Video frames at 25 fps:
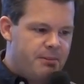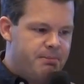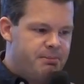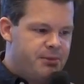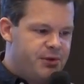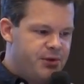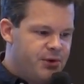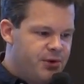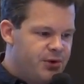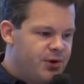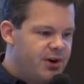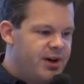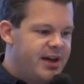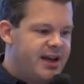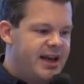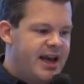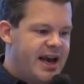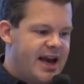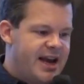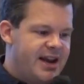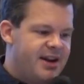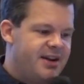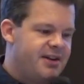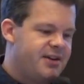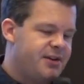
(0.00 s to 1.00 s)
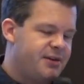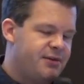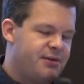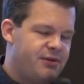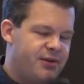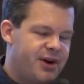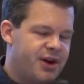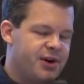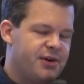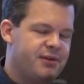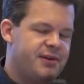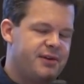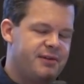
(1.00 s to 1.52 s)
purely additive
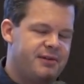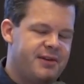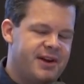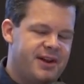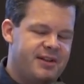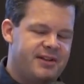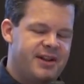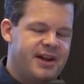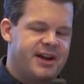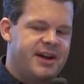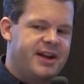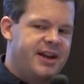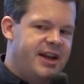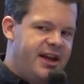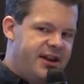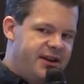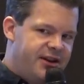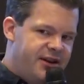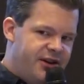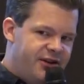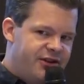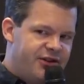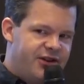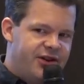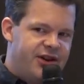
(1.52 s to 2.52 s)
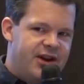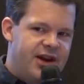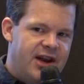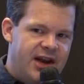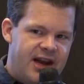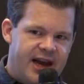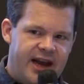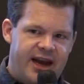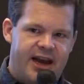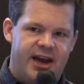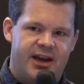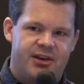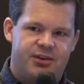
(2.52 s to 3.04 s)
ring of defense, like an additional
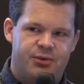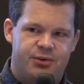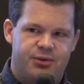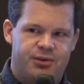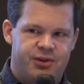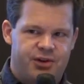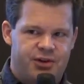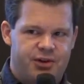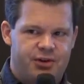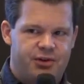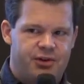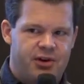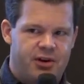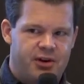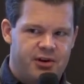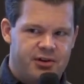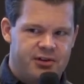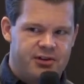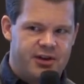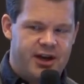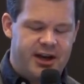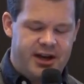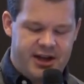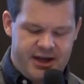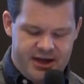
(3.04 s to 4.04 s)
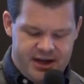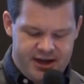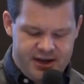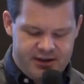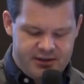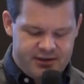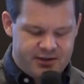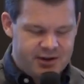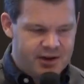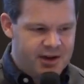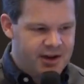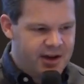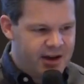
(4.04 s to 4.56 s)
layer to secure our signing
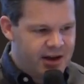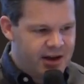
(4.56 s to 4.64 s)
keys.